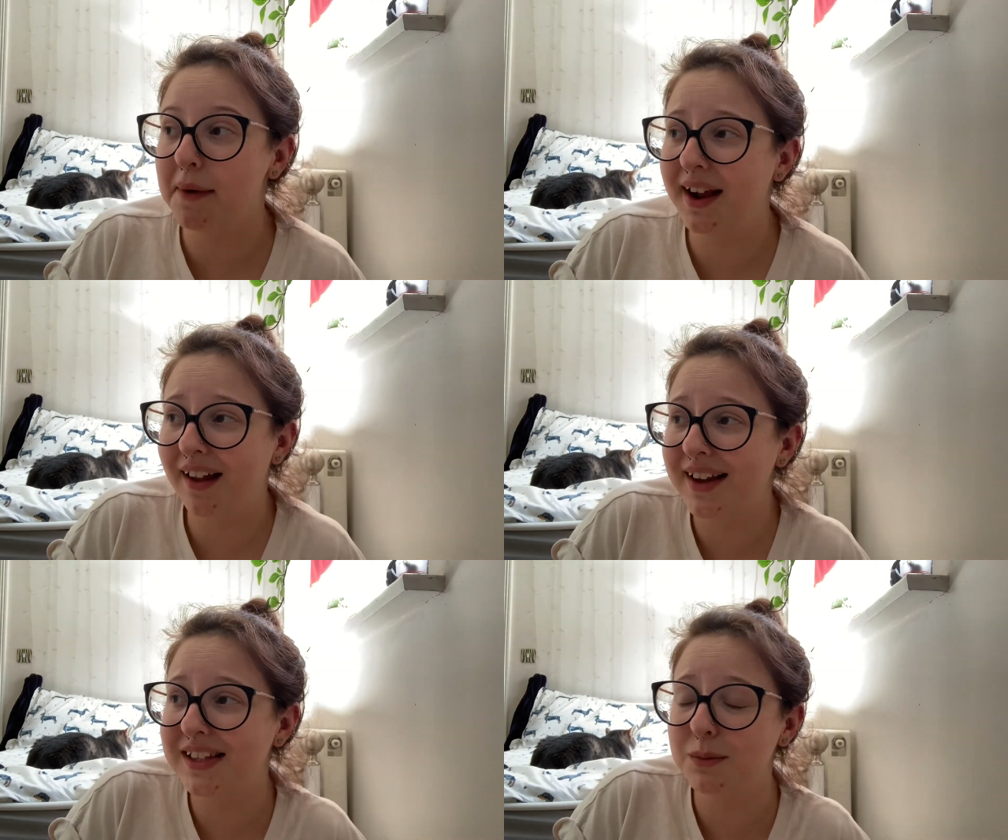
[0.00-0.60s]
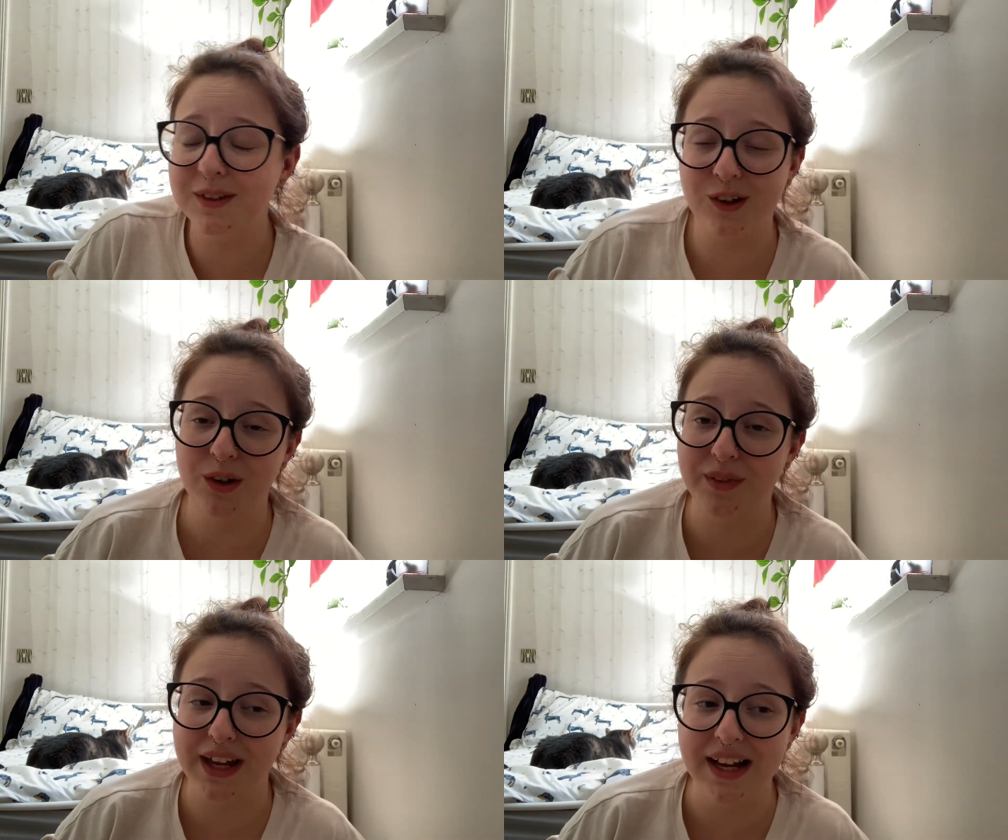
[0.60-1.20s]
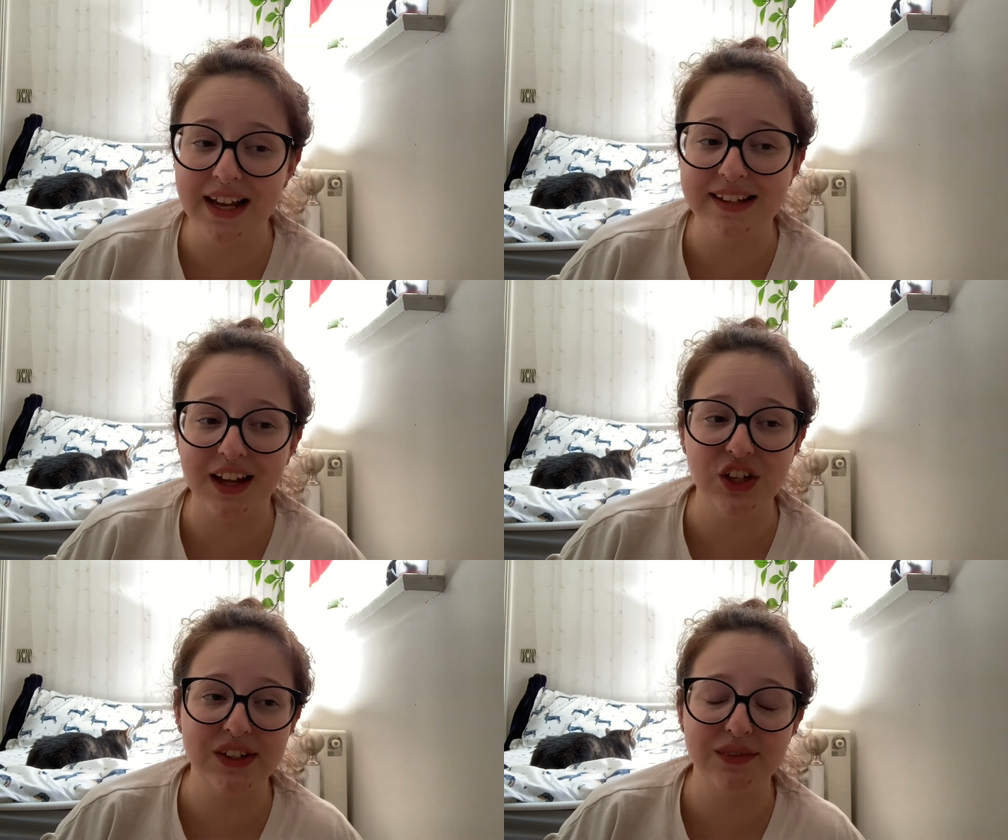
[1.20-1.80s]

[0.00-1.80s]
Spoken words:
I liked him in Song of Achilles. I just